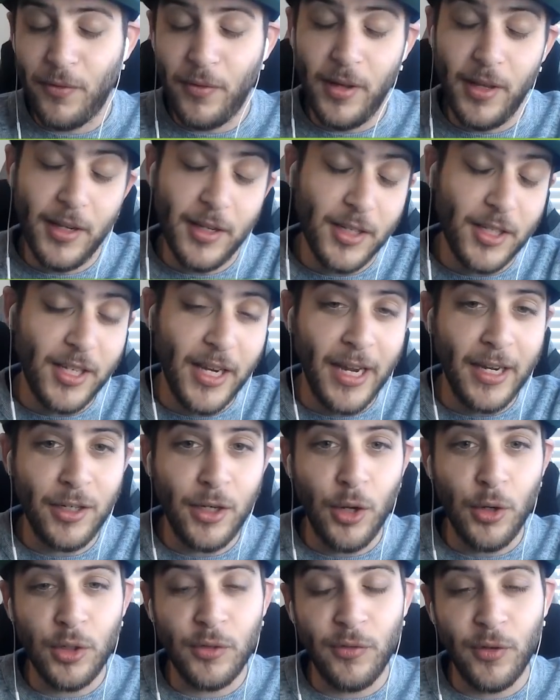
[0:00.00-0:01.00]
in
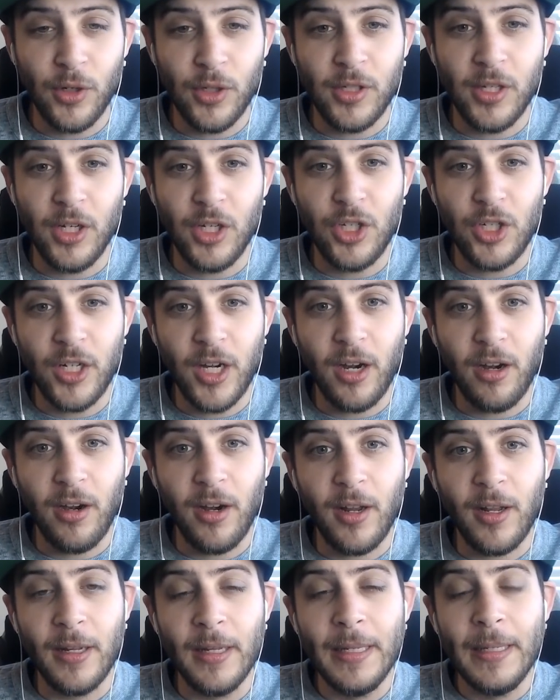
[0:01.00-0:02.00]
Santos versus
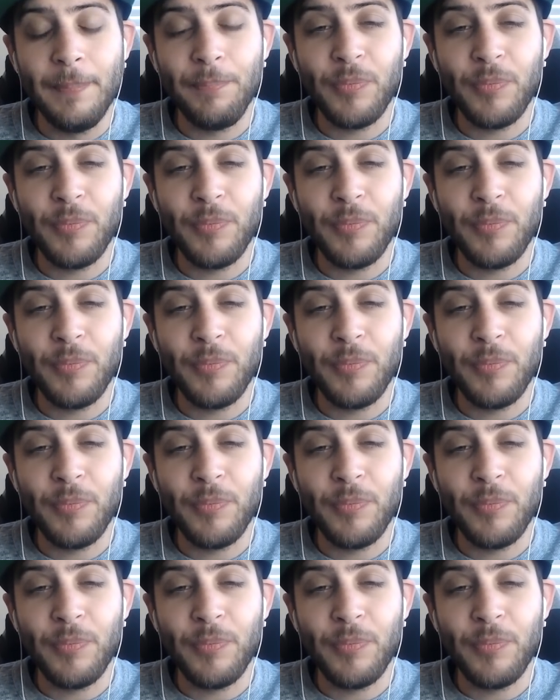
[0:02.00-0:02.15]
Teixeira.